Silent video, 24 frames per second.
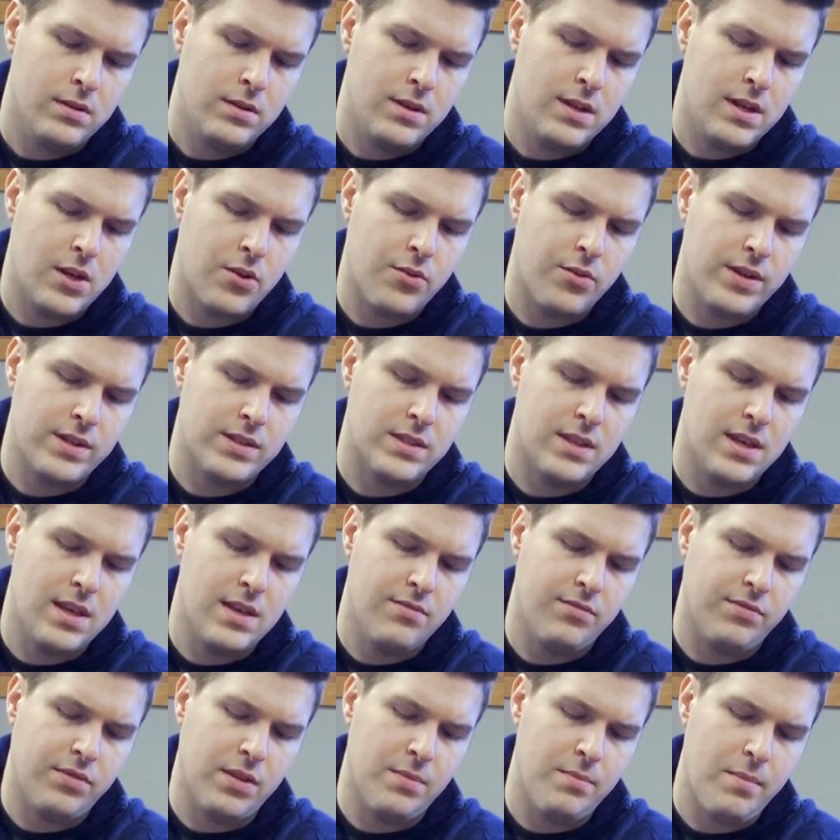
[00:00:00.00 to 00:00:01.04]
decrease the
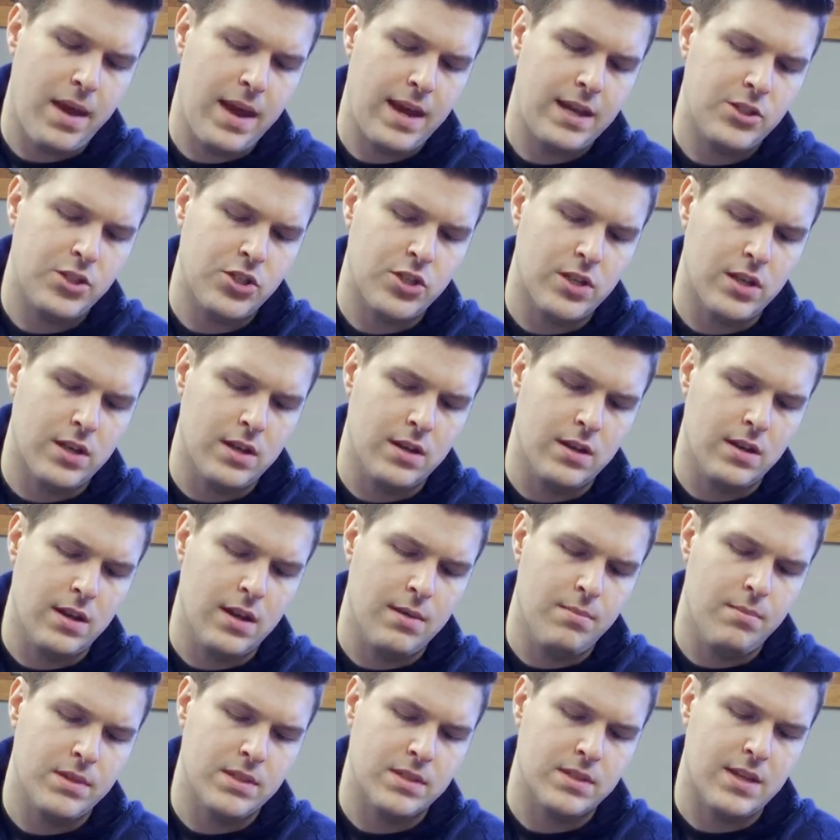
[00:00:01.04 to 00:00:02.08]
inflammation
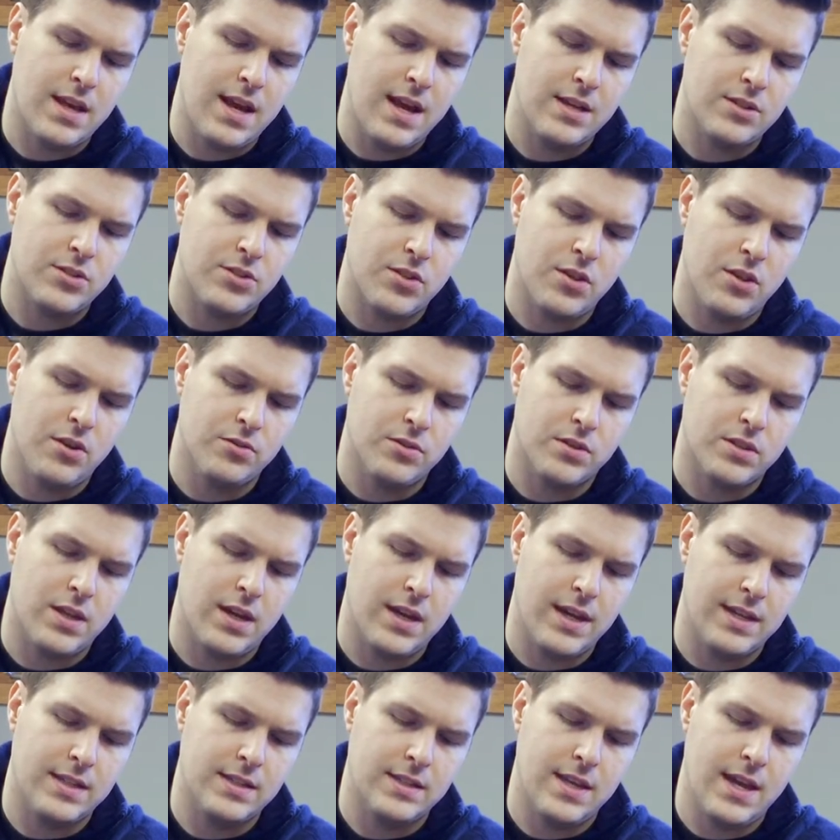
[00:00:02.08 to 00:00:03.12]
and massage those
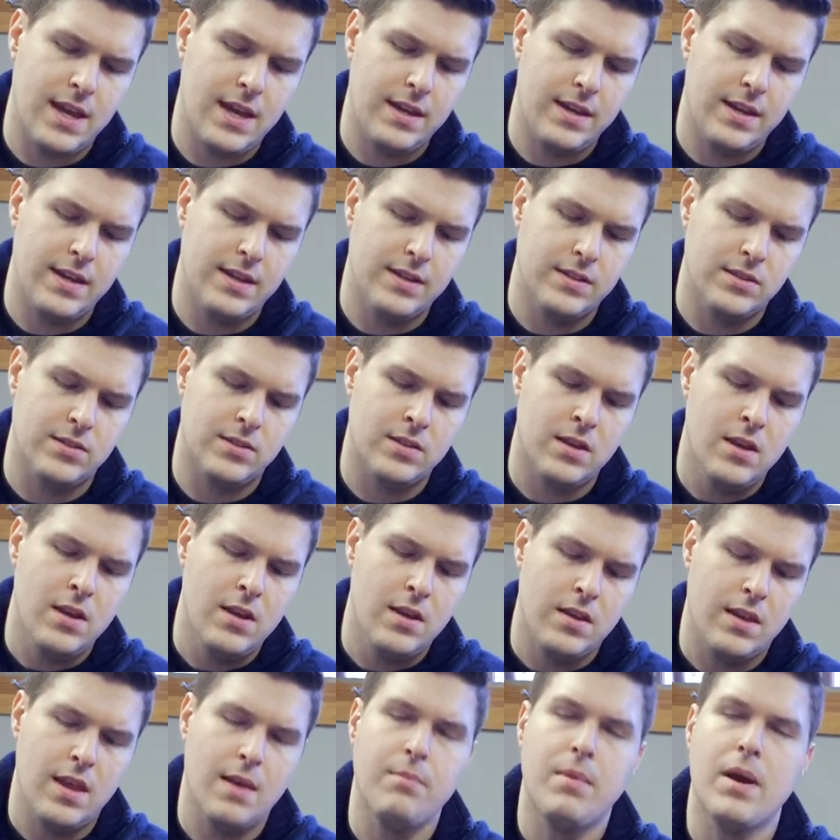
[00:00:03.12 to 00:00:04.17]
tight tendons
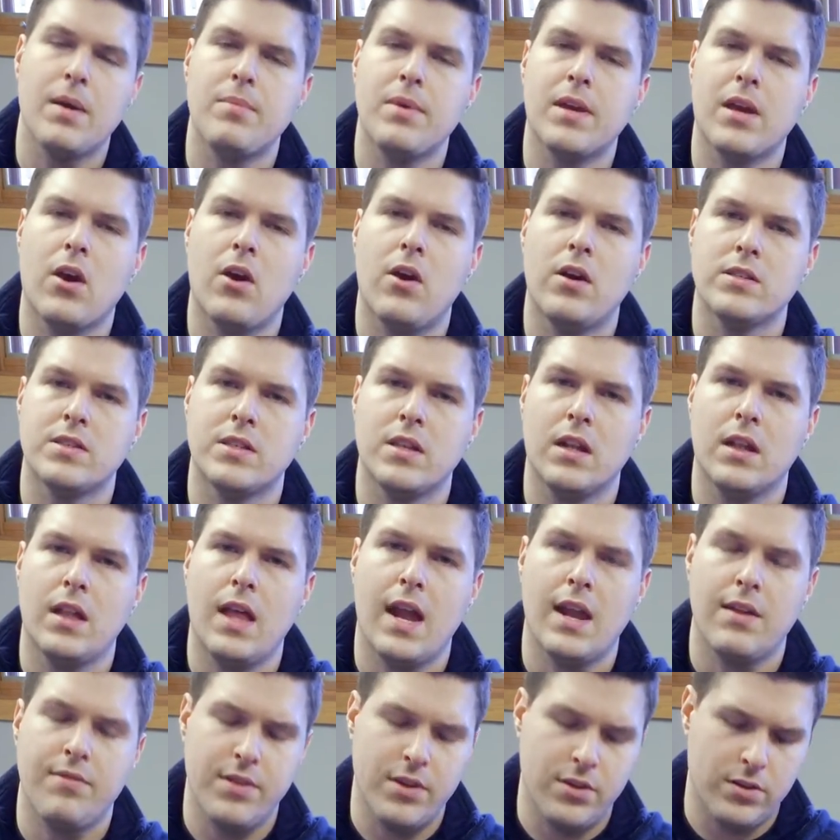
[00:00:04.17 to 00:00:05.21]
that might be causing a
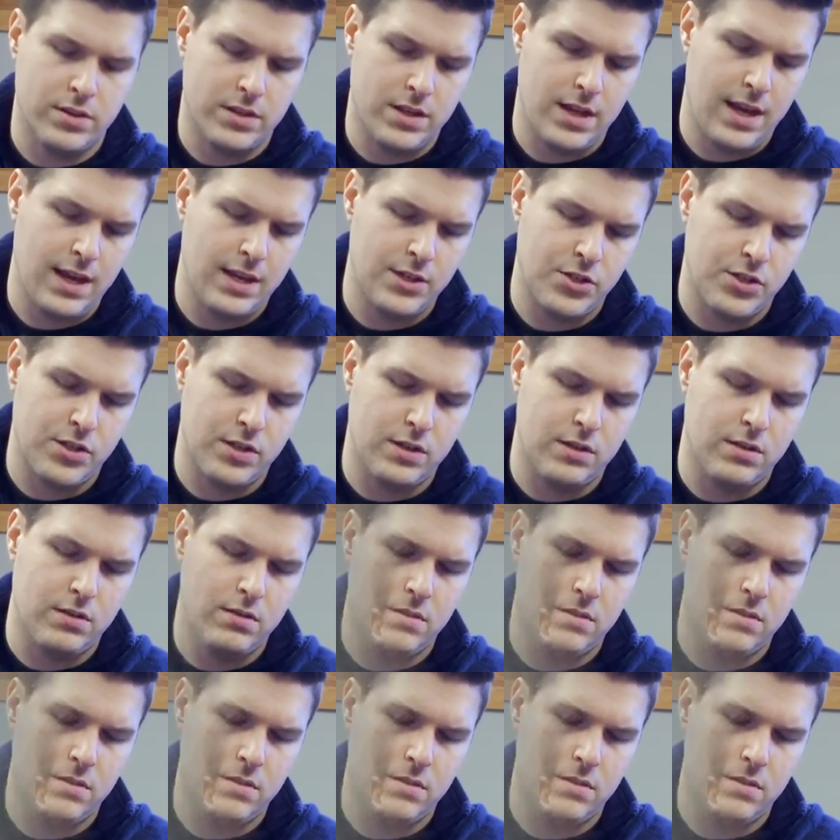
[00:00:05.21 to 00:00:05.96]
lot of irritation.